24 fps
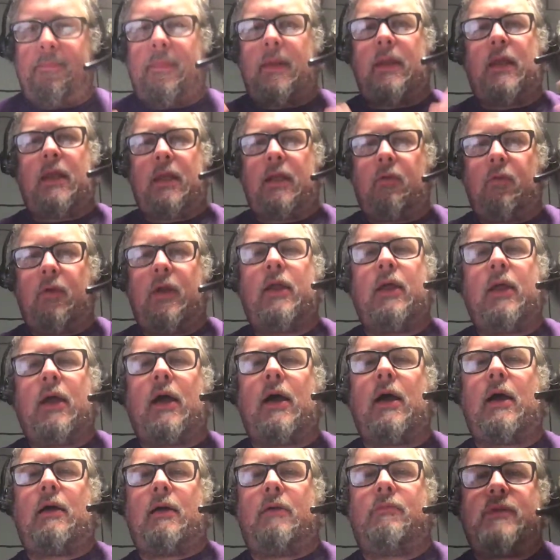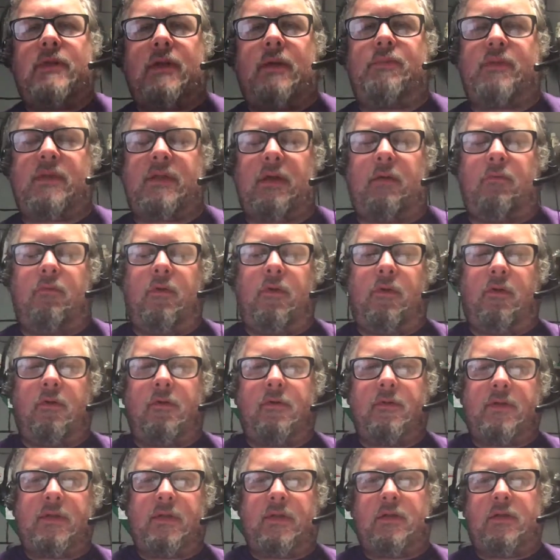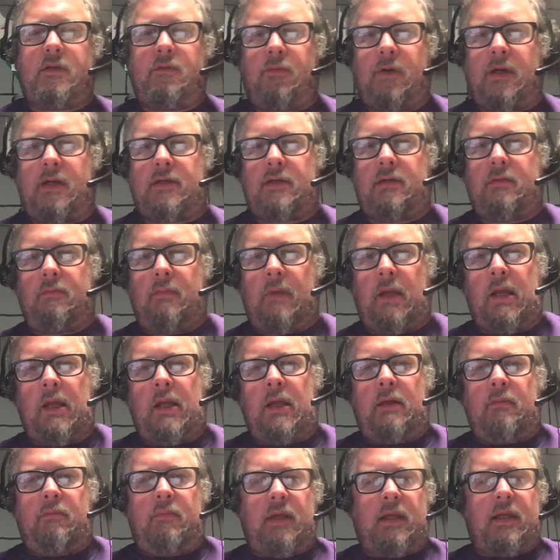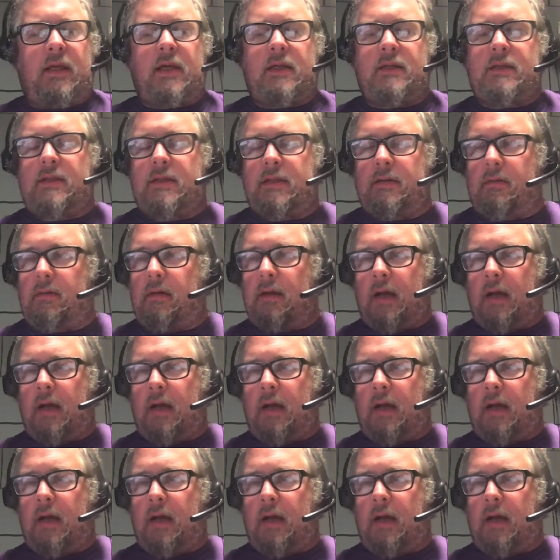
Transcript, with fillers: anyway, I was upset with the whole situation because